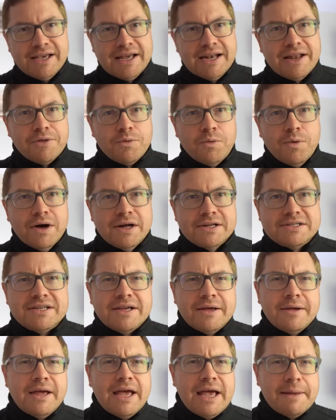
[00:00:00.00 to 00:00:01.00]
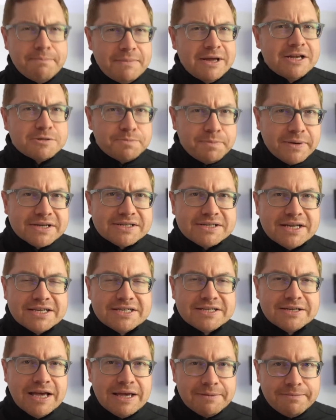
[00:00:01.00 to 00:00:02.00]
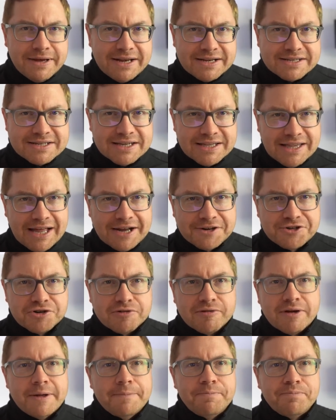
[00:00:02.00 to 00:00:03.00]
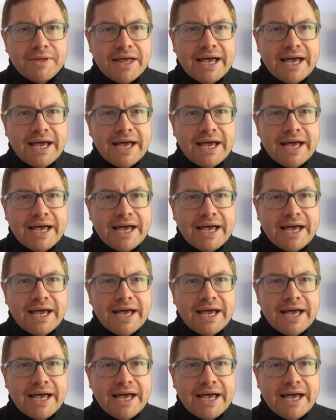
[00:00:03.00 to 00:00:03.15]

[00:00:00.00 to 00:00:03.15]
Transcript: In other words, it means business, it means luxury.